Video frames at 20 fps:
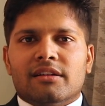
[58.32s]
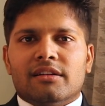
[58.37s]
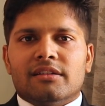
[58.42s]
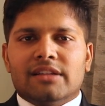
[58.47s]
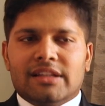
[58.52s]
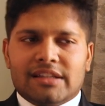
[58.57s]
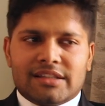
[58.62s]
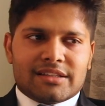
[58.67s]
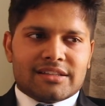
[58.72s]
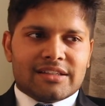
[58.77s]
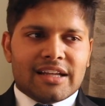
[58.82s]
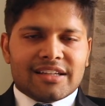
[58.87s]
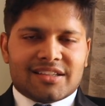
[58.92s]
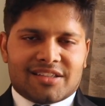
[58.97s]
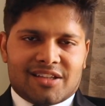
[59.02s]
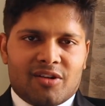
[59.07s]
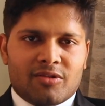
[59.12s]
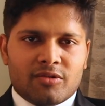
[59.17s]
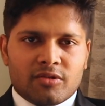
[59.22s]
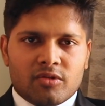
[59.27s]
this
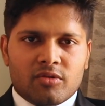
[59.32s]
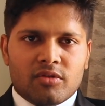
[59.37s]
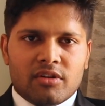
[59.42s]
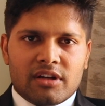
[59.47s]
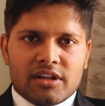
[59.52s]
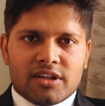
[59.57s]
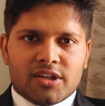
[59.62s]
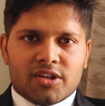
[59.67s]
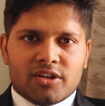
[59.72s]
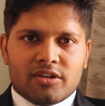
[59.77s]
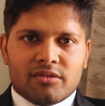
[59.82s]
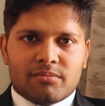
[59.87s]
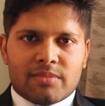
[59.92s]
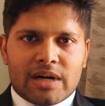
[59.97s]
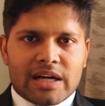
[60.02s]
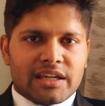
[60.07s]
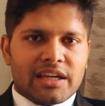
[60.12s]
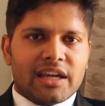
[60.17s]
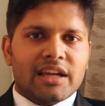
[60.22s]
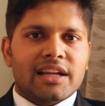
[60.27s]
does sound cool, you know,
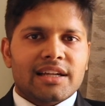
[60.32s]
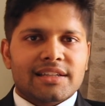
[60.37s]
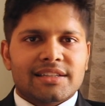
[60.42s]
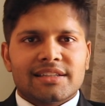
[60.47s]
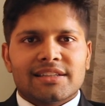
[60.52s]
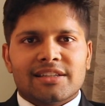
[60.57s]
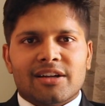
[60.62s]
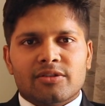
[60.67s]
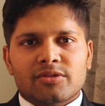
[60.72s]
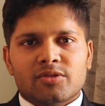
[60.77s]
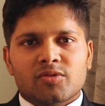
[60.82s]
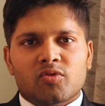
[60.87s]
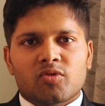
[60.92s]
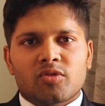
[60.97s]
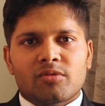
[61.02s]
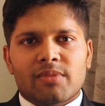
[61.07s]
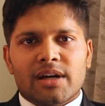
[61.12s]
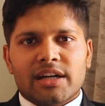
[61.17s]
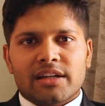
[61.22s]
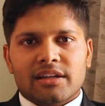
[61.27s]
bunking classes sounds
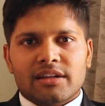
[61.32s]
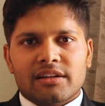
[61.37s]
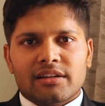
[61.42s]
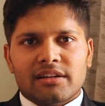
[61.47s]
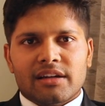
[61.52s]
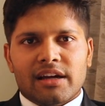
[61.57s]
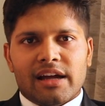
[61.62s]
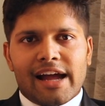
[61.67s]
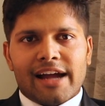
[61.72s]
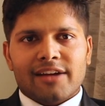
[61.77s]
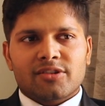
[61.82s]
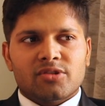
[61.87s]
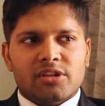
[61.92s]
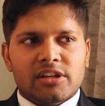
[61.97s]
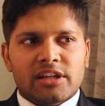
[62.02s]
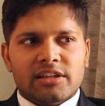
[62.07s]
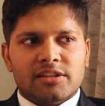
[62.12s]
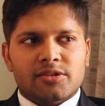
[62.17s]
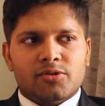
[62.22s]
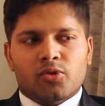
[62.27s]
cool, but
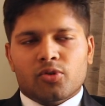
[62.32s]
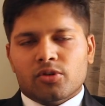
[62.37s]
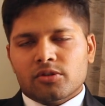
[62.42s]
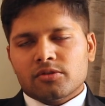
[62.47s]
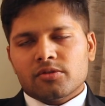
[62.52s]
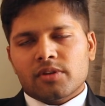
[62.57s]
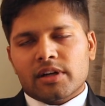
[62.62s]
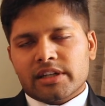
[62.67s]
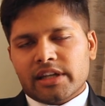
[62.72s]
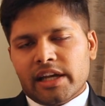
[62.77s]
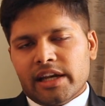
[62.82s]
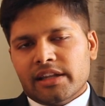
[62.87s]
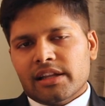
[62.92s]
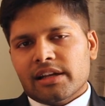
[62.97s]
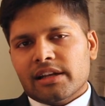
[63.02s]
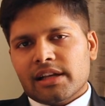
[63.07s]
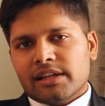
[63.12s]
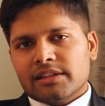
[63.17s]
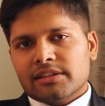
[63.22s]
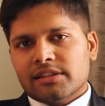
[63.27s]
actually it's those who attend
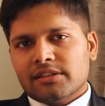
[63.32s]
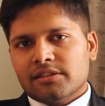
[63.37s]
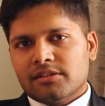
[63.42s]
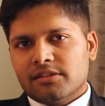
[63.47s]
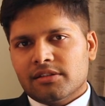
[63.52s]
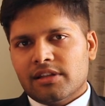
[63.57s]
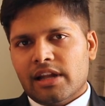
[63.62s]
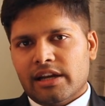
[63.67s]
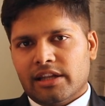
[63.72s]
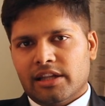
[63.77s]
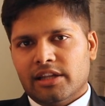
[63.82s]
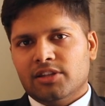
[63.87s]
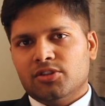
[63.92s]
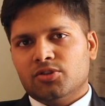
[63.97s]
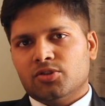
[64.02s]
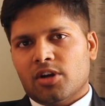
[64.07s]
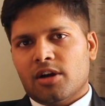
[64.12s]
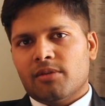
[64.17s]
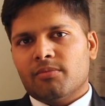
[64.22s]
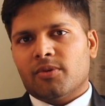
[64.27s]
the classes that can enjoy